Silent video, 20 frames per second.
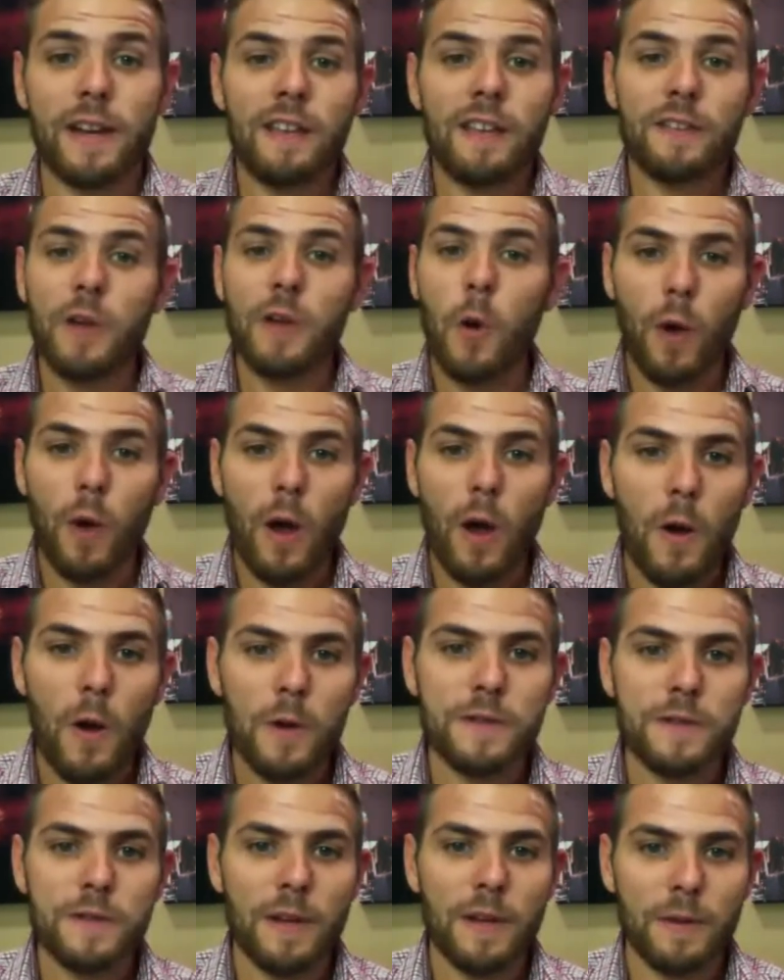No
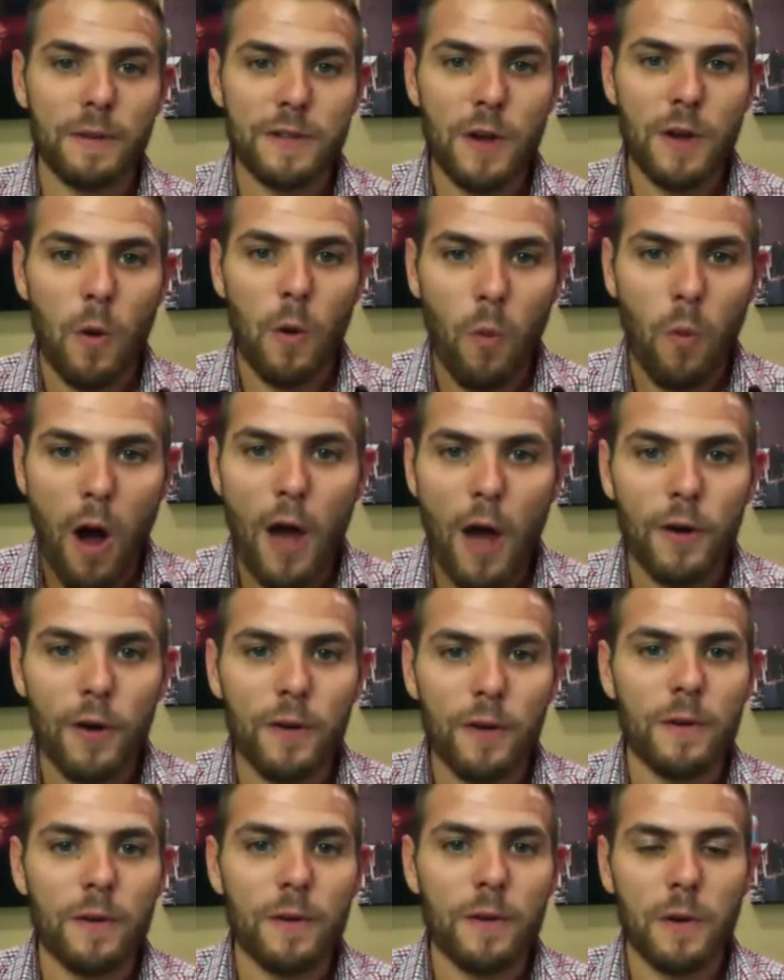roads, there was no
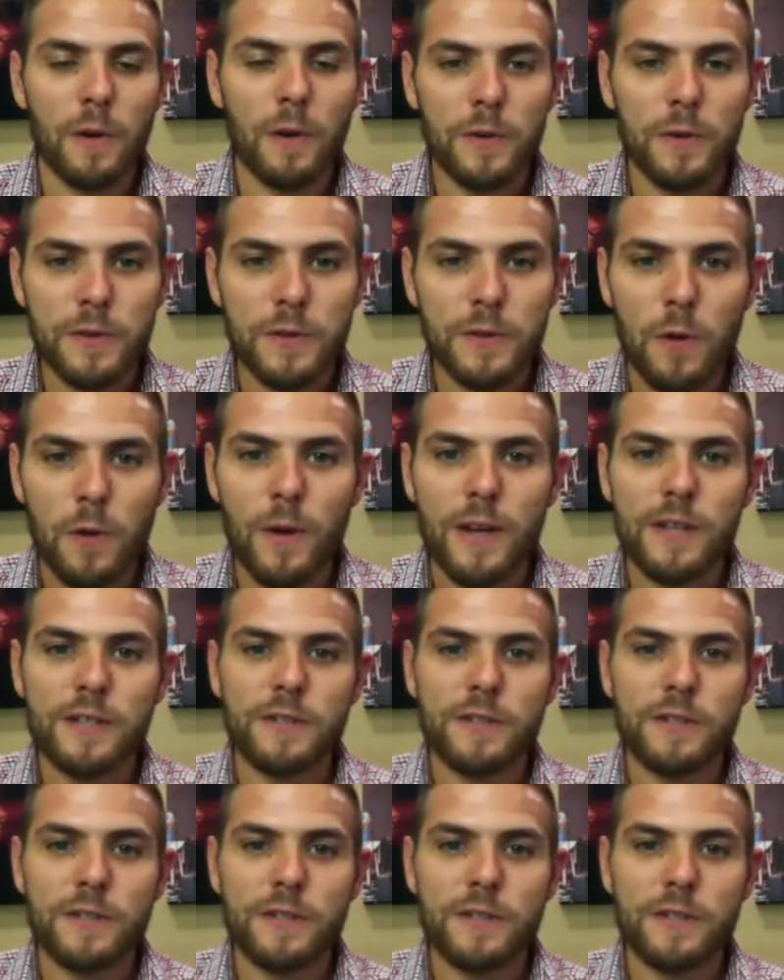water, there was no sewage.